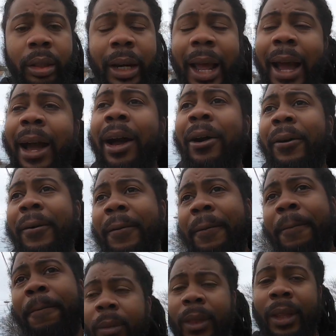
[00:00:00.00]
Now,
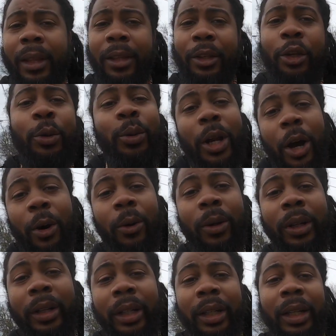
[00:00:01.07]
you know,
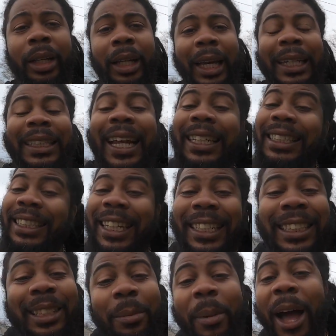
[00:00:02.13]
that's
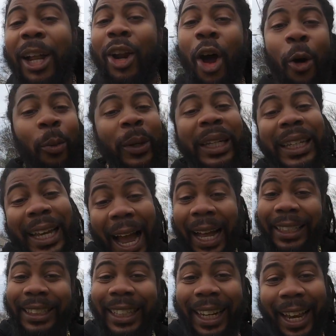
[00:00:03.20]
just about all we
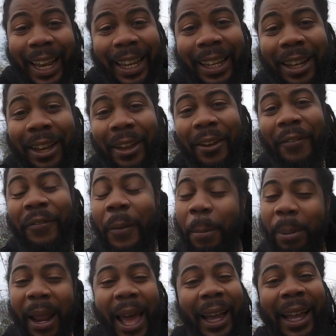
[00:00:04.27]
got today for
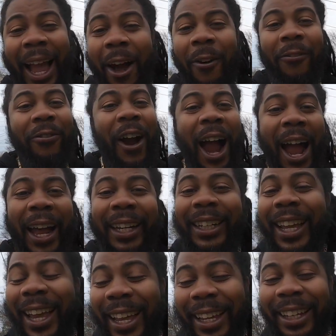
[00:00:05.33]
Blackout
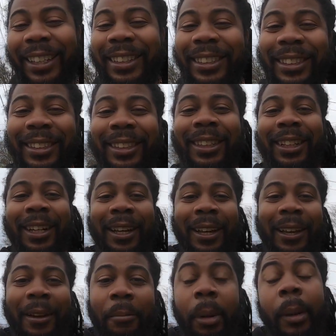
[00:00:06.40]
Fridays.
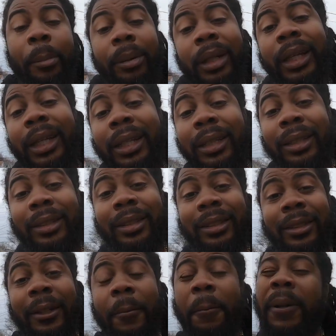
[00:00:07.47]
But please,
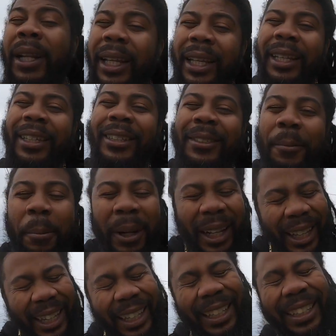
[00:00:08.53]
please,
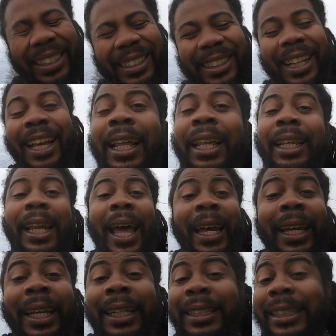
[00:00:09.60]
please, like,
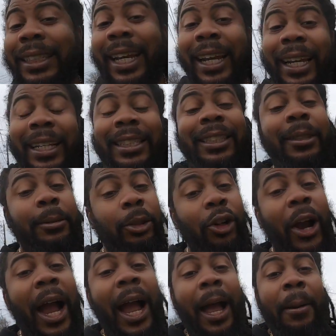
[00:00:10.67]
share,
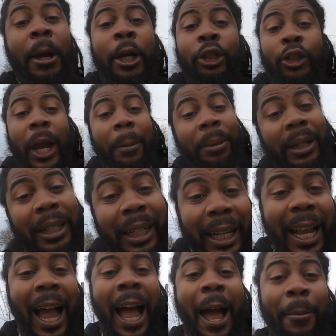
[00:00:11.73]
subscribe, drop a little
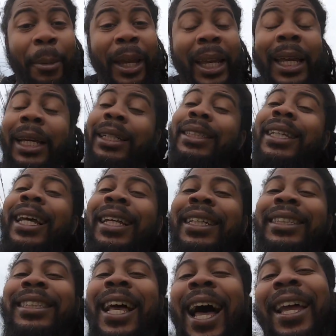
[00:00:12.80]
comment, tell
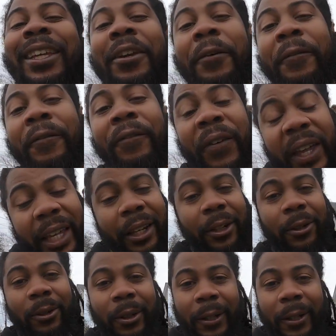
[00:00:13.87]
us how you feel.